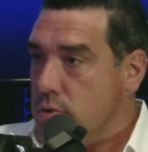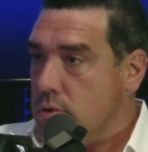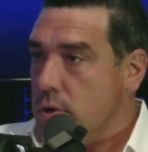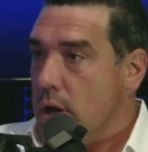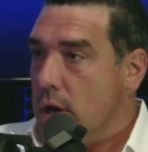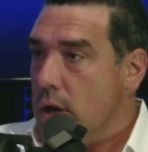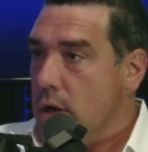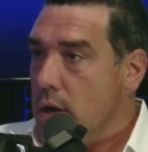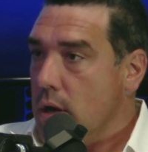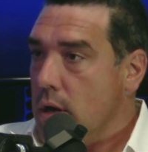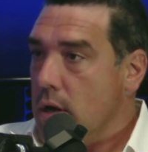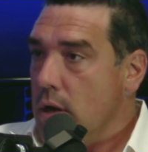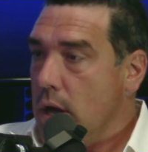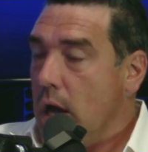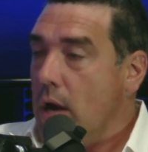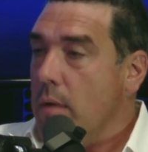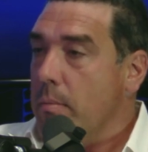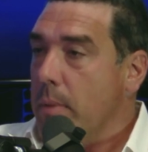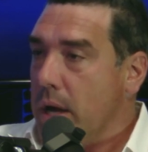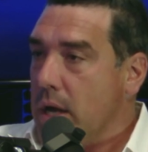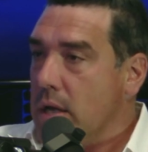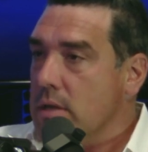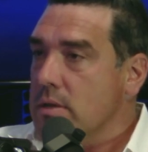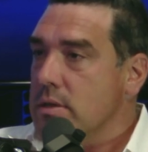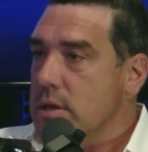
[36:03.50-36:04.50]
right? How do
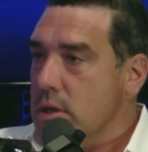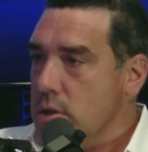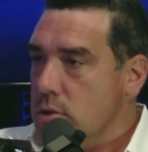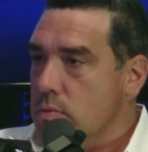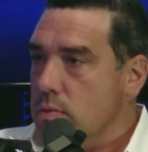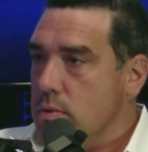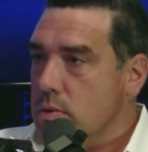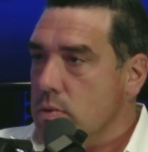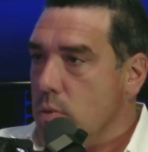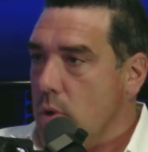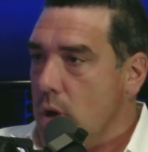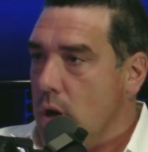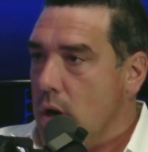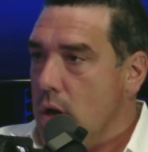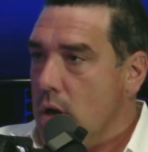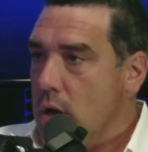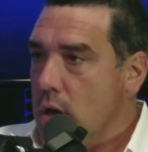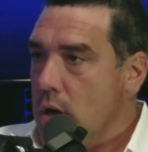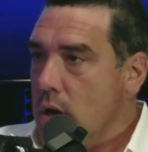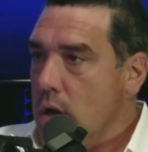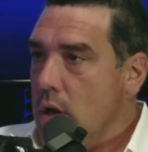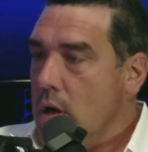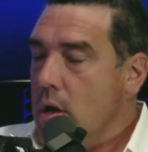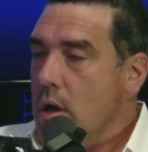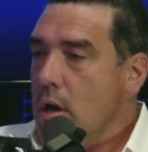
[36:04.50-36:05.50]
my constituents want?
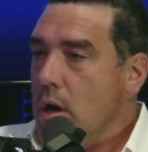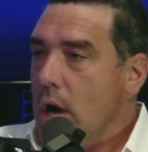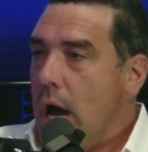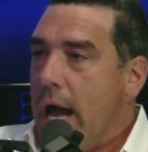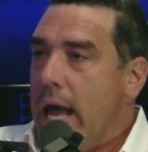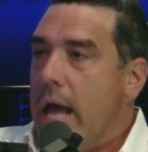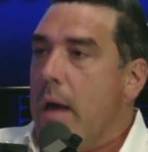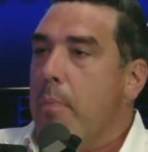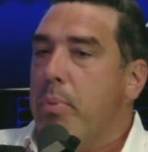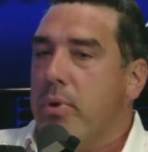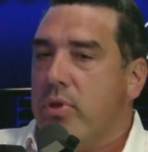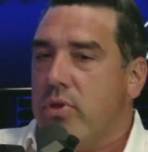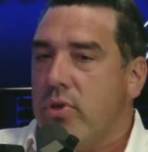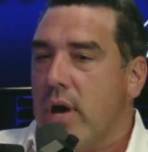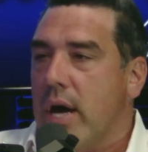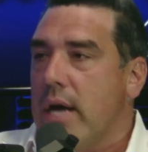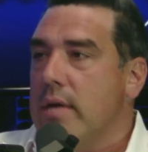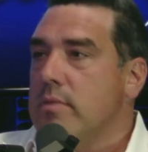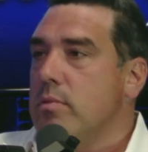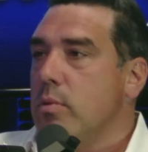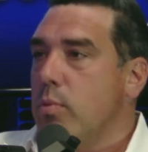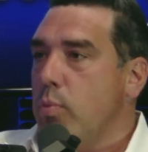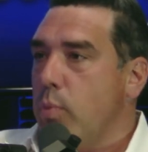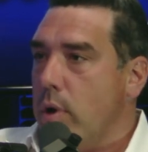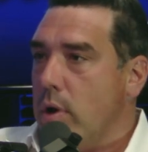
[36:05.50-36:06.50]
I
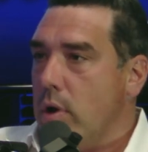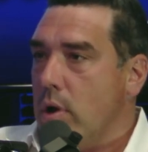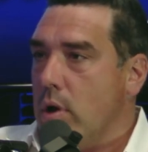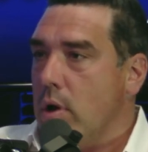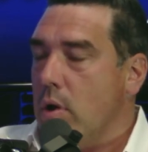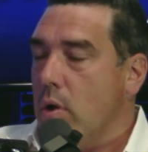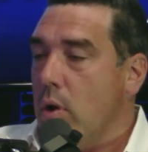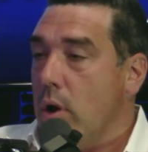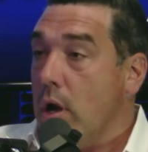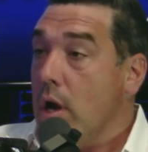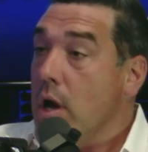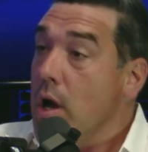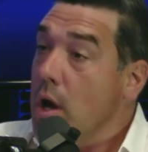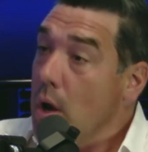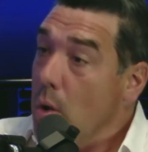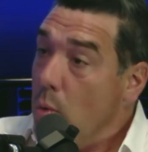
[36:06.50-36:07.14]
empathize with where you're going.